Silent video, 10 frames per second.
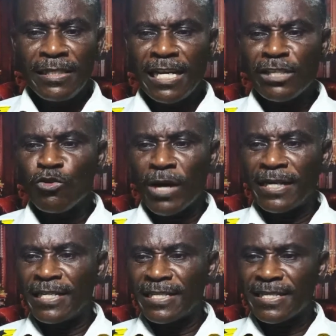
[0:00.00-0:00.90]
Let's look at
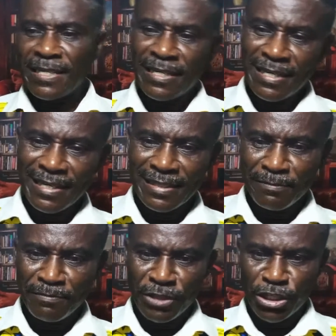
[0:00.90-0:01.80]
this
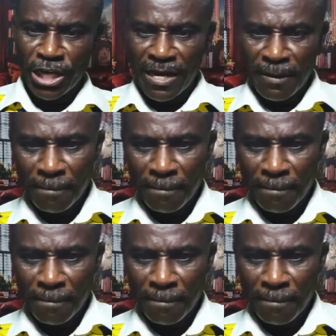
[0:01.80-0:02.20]
picture.